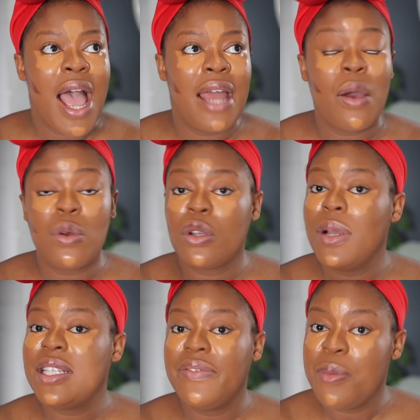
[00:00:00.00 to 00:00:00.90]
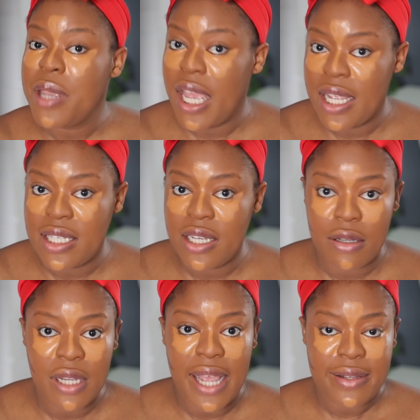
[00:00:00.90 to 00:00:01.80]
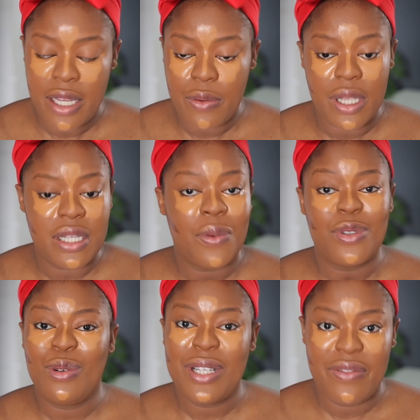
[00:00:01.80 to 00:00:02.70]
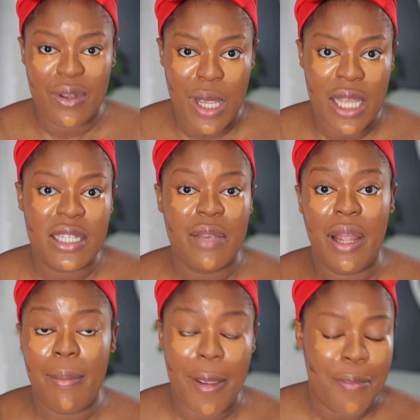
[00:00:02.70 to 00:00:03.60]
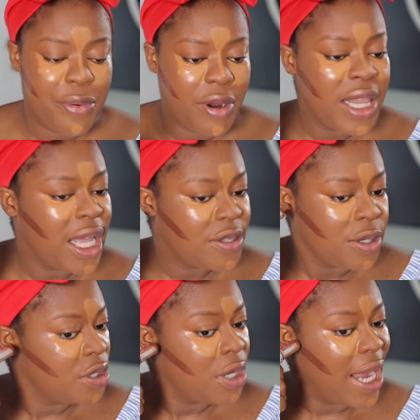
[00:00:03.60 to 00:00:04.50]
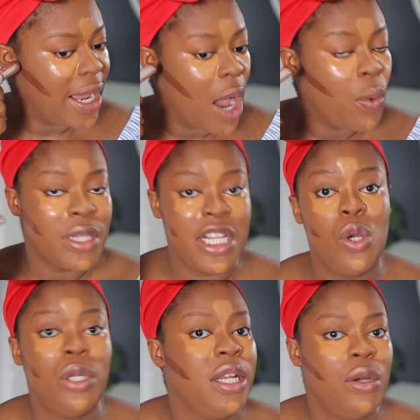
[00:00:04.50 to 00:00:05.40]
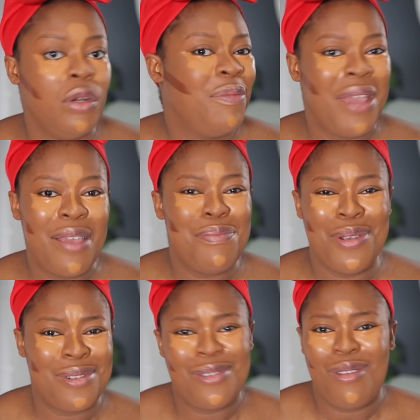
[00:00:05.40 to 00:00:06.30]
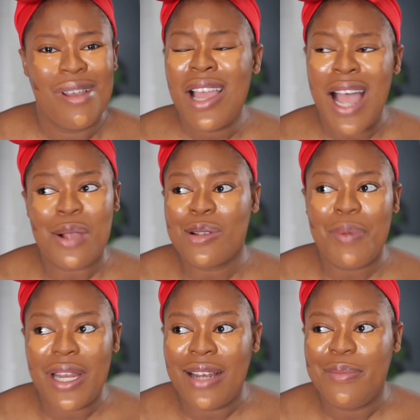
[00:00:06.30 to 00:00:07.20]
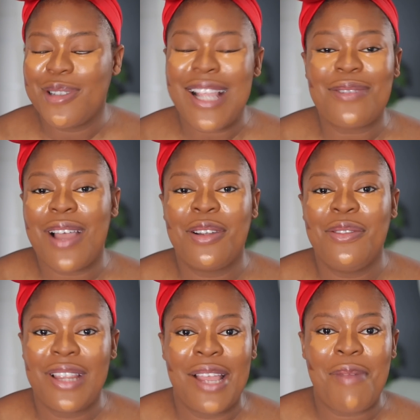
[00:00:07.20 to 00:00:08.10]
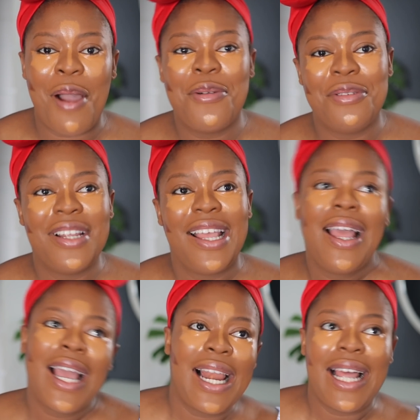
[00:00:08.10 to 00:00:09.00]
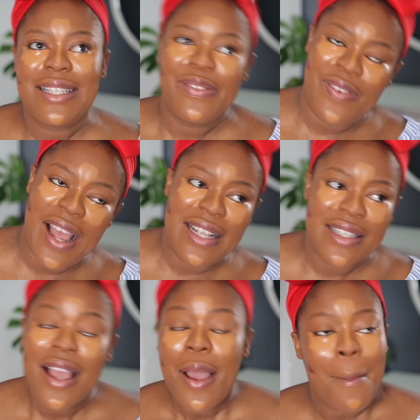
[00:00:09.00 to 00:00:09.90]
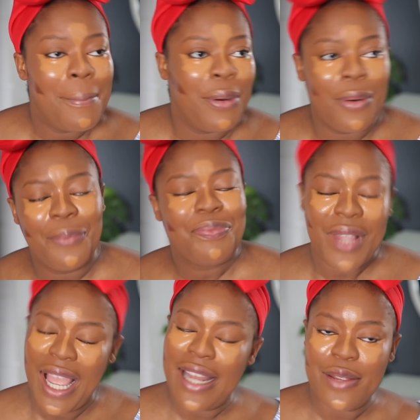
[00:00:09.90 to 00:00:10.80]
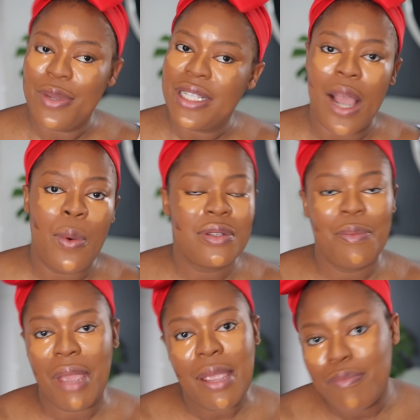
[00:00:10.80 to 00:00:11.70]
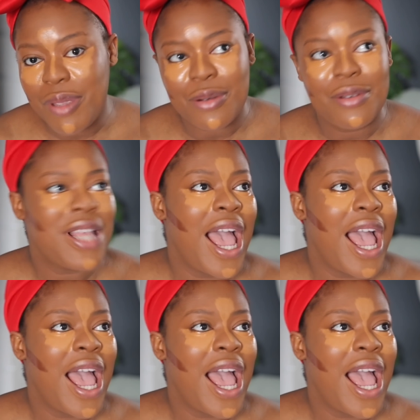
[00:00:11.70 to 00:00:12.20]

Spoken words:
And I was always living with NJ, you guys. Anyways, I was always living with NJ with my brother. So it's not like I was alone paying bills. No, I was not paying any bills. That's why I don't even think my own classifies. But anyways, I wasn't paying bills.